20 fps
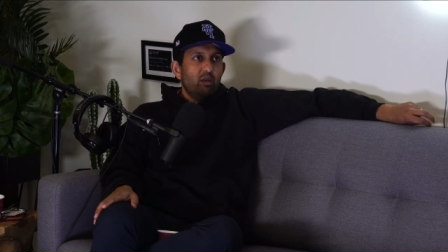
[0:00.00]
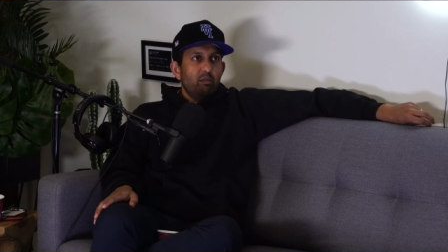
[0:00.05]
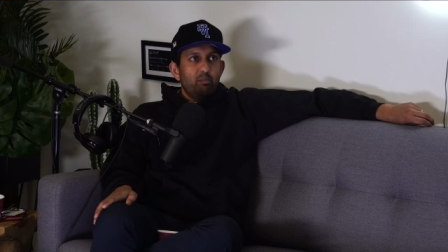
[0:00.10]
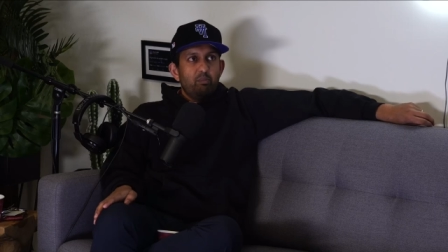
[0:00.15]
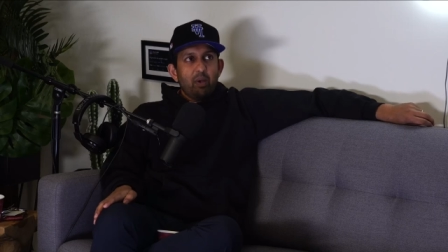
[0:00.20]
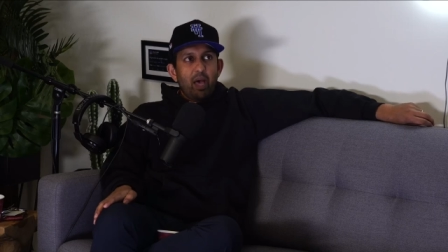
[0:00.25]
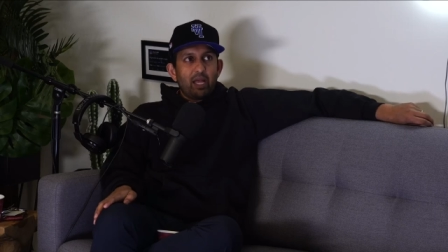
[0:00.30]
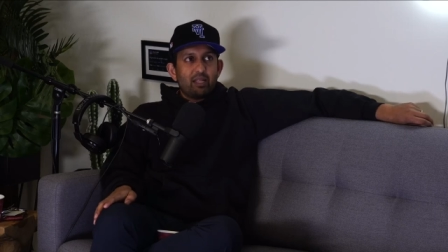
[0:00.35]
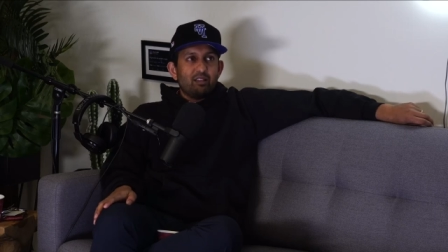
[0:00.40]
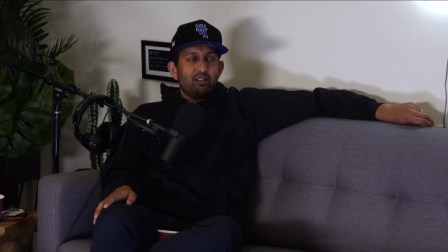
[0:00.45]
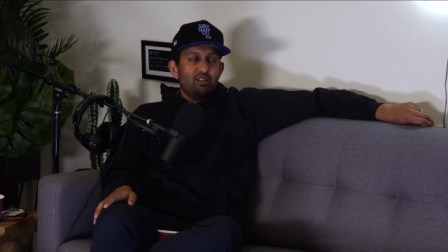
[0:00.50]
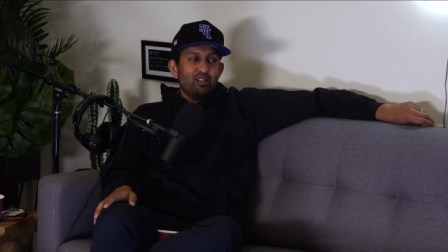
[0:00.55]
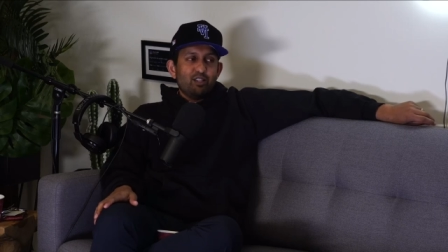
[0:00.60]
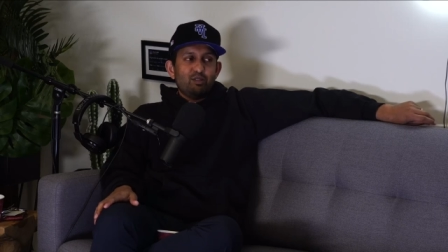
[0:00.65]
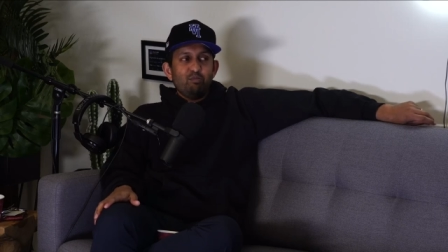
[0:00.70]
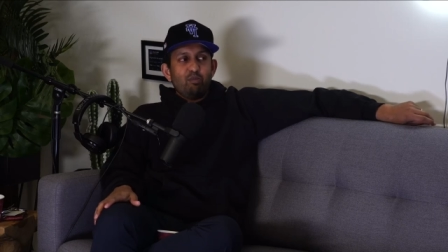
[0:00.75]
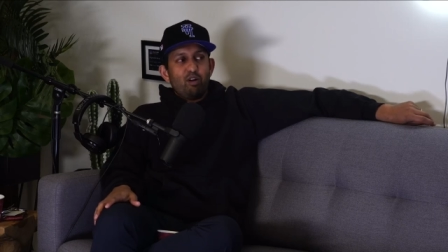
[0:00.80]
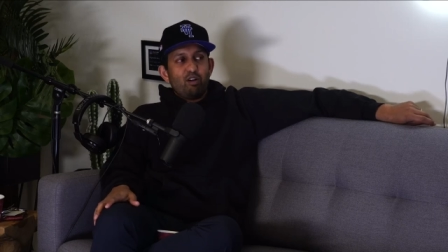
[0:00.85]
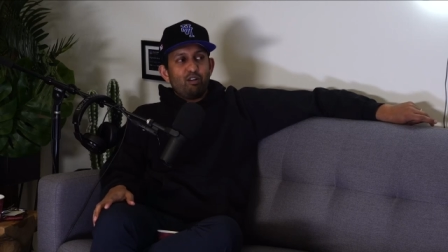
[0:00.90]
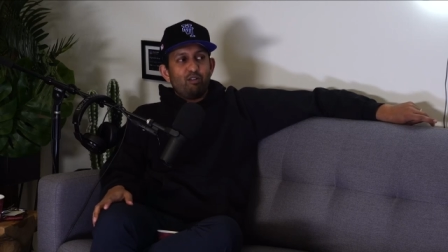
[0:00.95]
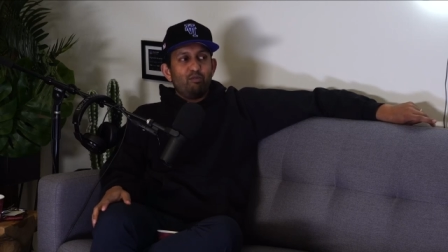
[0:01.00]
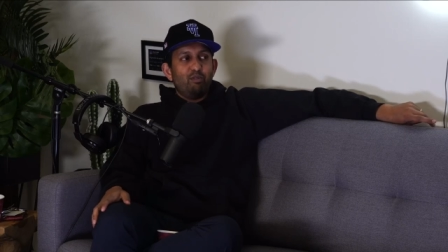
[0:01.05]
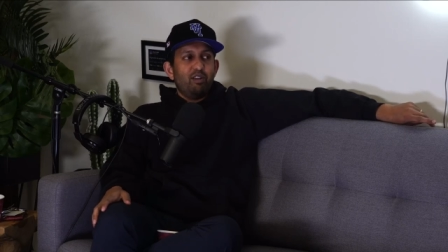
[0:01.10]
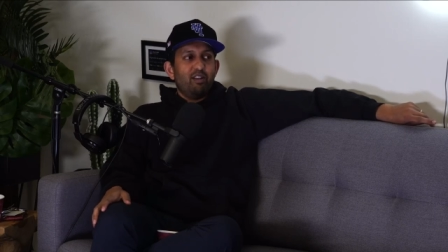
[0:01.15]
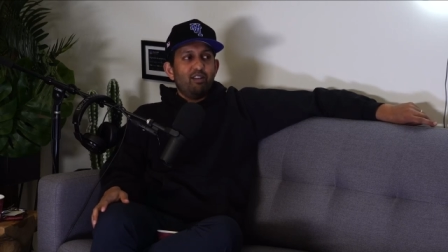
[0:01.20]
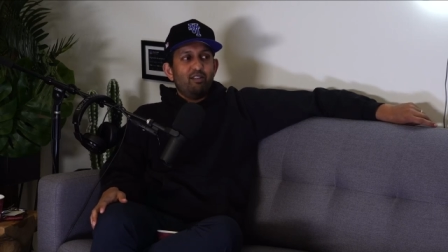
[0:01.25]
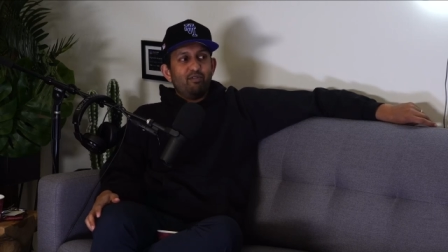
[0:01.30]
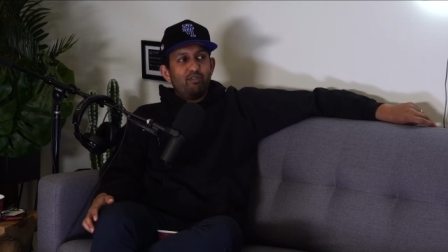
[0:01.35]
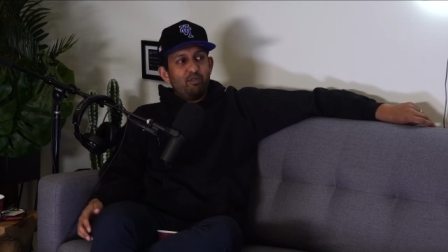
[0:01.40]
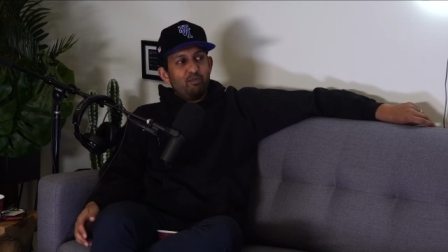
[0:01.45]
Back to this
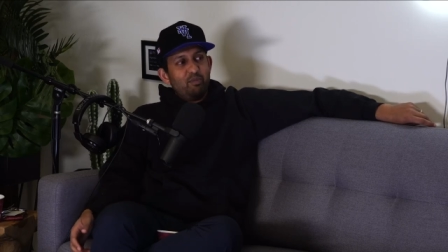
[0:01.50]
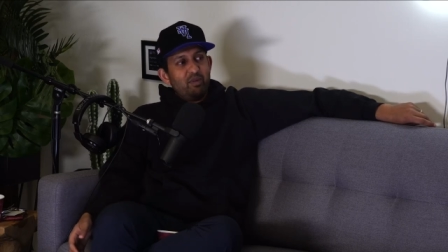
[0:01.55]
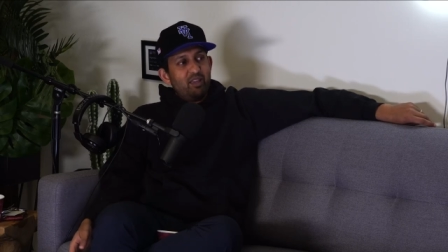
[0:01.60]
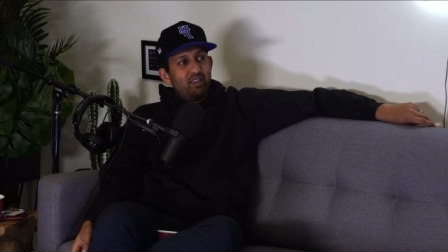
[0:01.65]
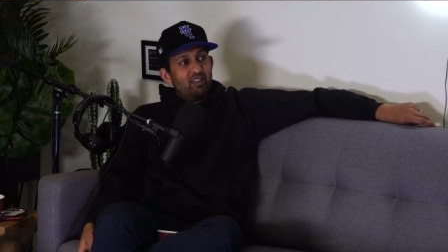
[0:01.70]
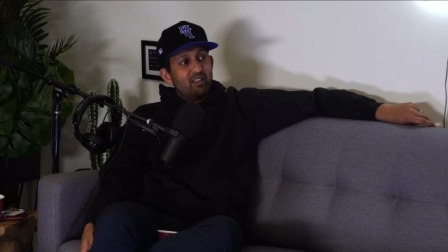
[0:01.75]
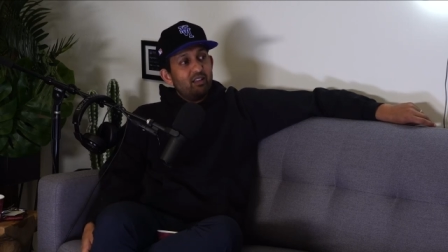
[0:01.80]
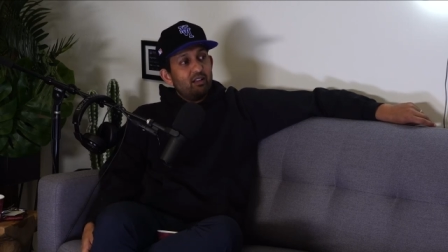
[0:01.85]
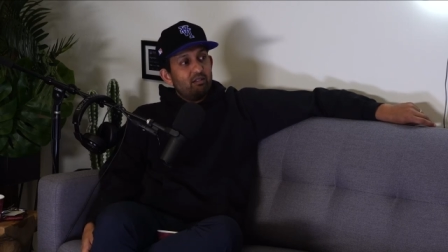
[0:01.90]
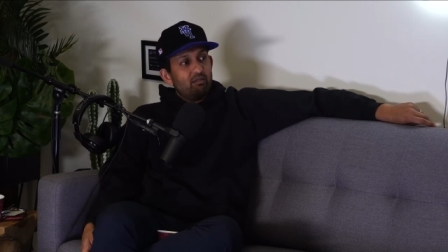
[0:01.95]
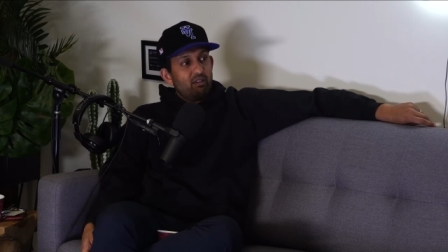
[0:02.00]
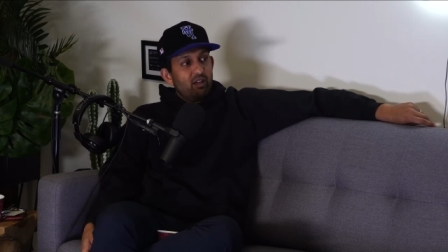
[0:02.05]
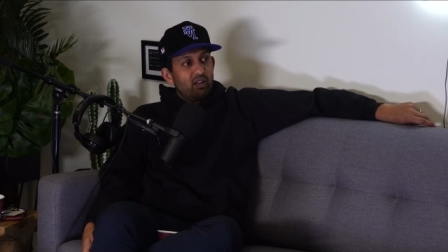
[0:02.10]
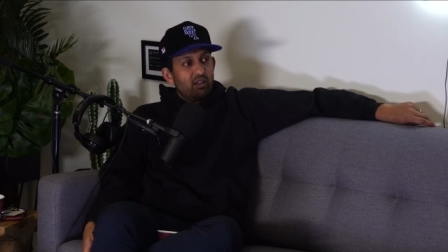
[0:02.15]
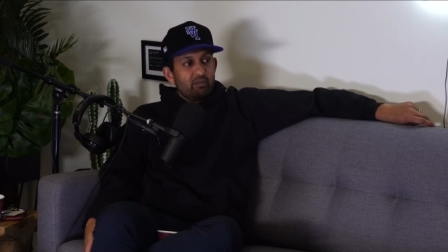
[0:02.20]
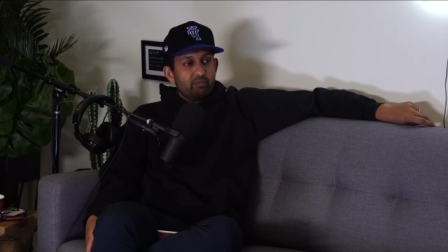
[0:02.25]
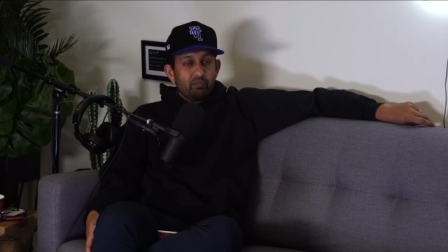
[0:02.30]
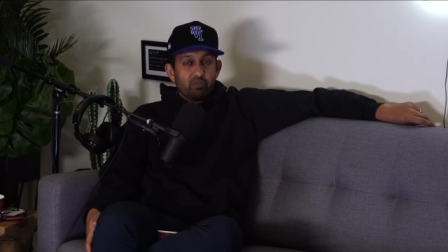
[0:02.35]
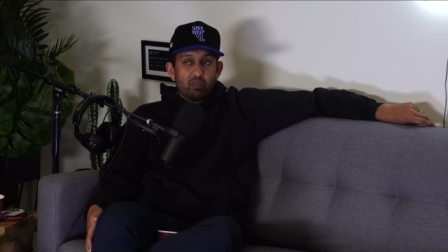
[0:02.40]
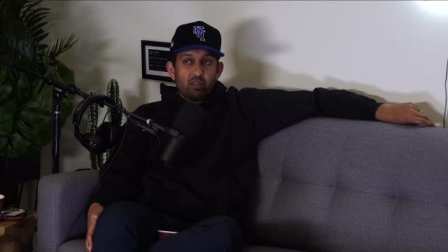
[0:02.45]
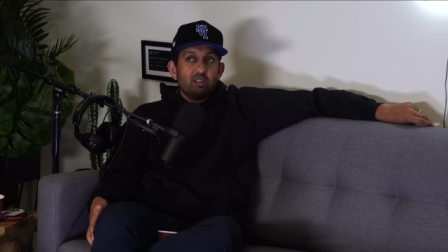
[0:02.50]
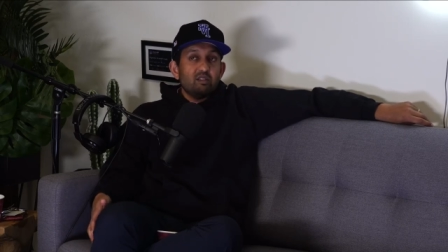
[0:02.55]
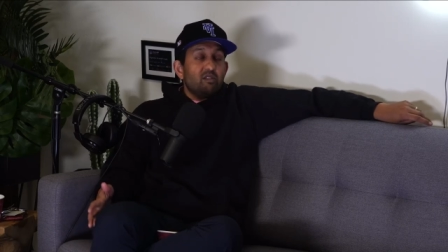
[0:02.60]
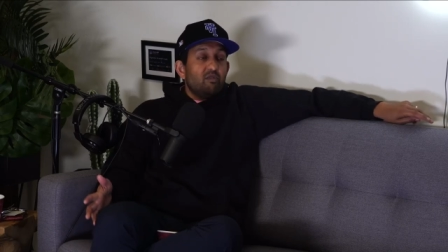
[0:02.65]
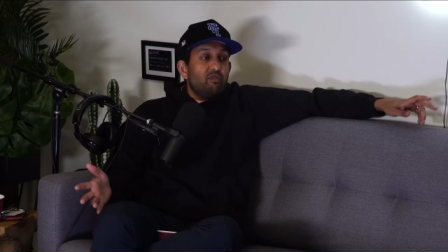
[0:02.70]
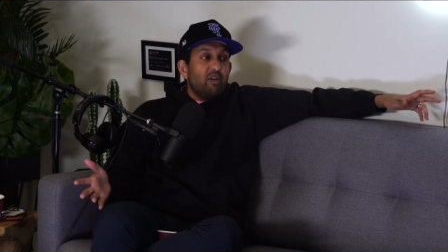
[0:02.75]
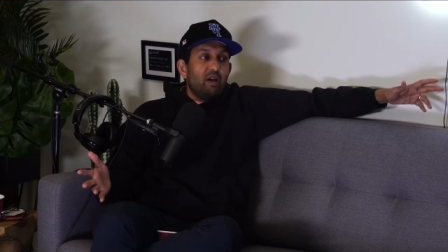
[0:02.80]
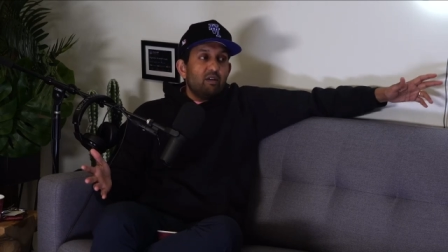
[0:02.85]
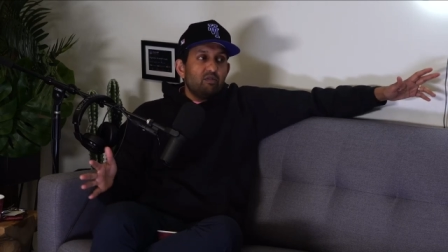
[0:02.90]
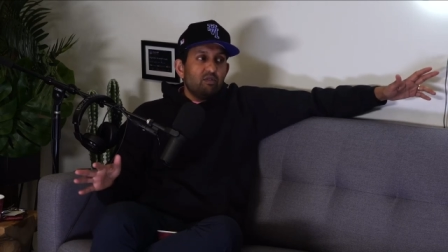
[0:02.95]
margarita for me, right? This a
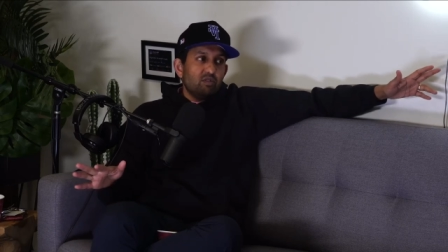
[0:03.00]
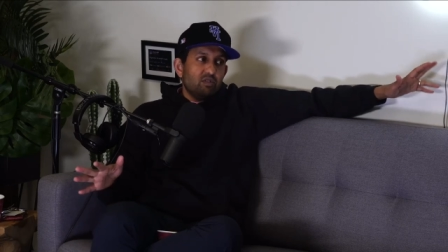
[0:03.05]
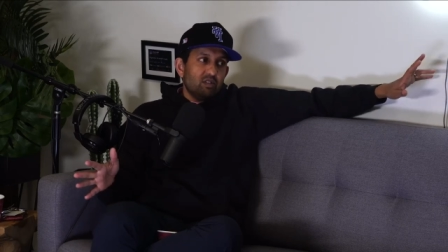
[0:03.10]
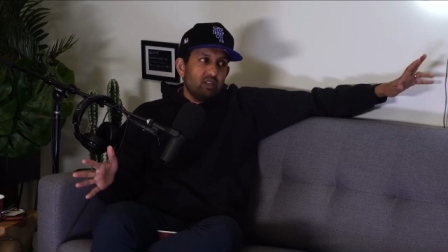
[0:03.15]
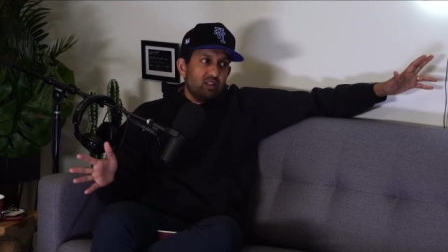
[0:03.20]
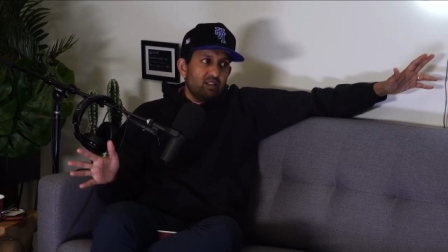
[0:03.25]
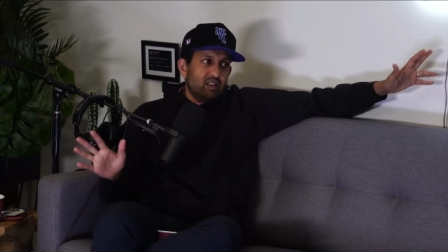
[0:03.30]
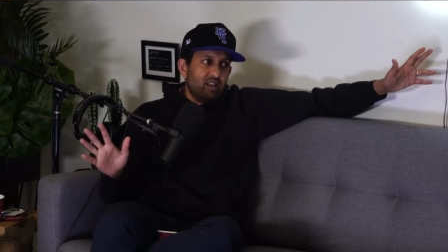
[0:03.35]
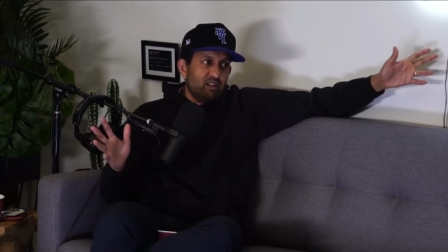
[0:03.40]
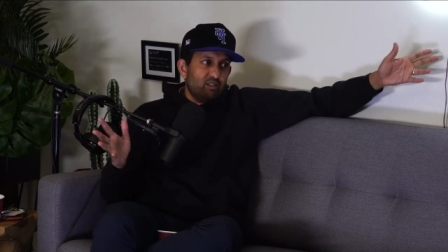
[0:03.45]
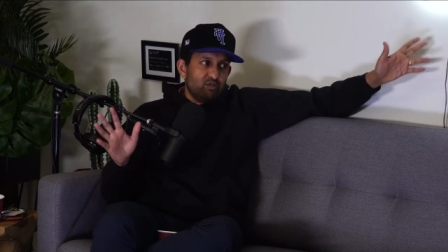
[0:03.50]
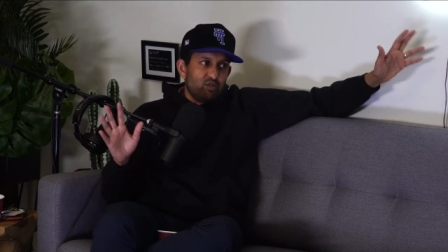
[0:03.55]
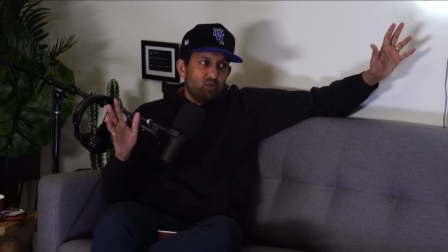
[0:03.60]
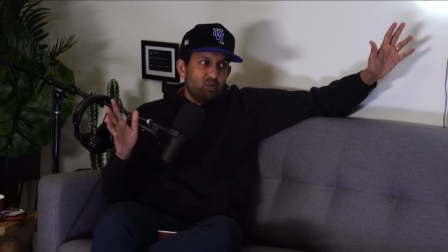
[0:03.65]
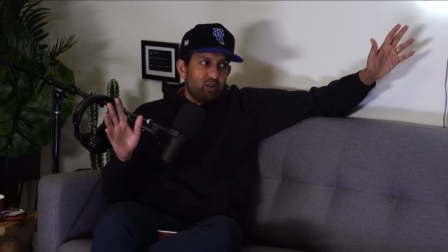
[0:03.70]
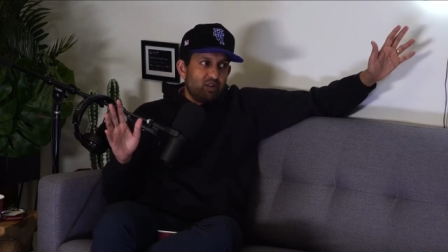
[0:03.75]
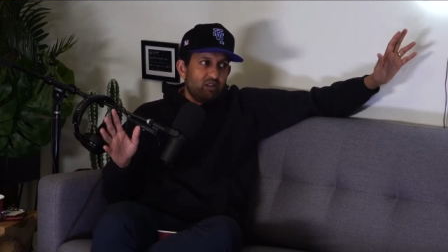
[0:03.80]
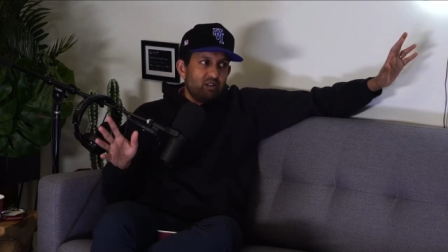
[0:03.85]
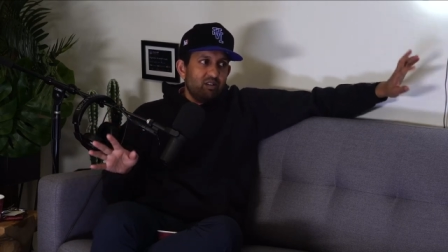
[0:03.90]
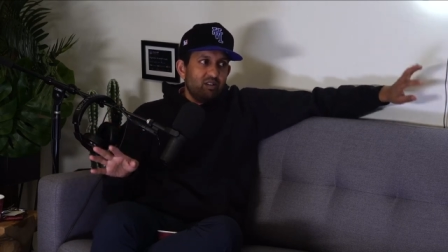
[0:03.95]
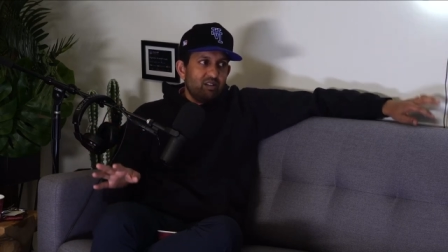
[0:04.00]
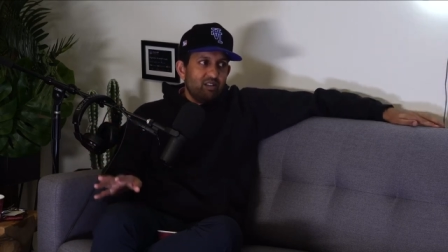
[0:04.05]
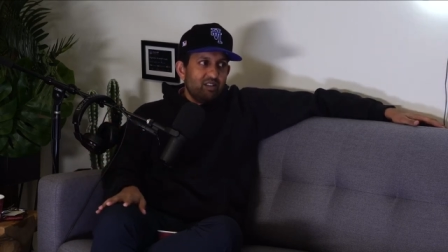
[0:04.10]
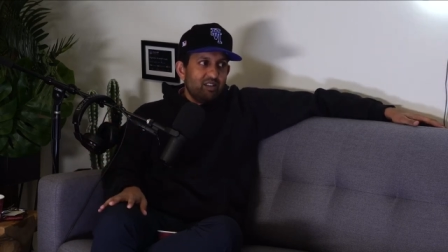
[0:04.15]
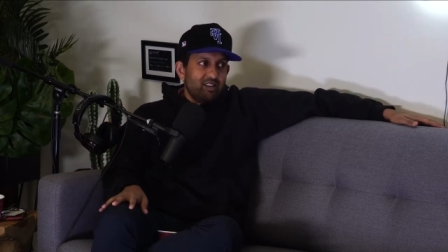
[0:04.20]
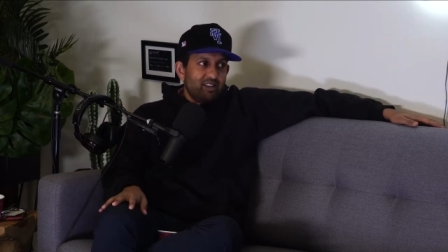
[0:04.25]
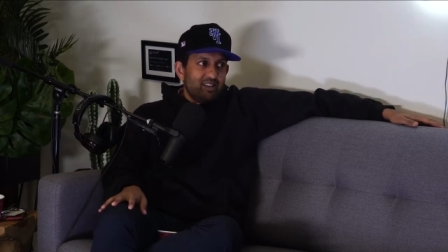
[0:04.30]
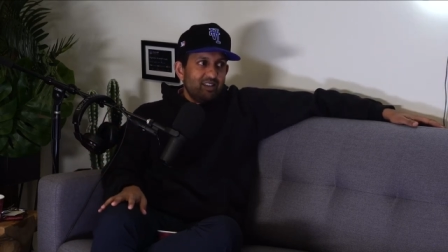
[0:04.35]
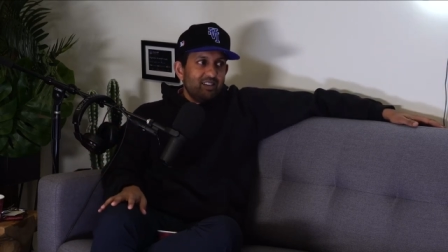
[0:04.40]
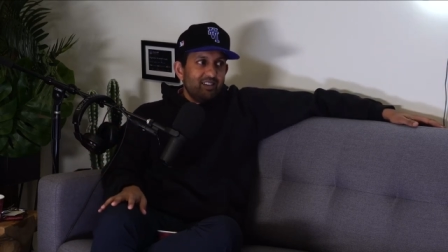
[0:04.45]
founder said that on Twitter. That was a
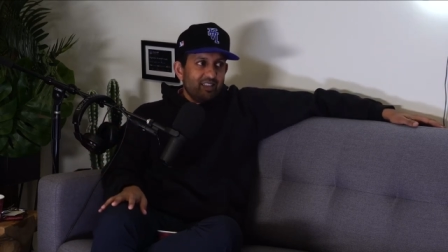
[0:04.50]
post.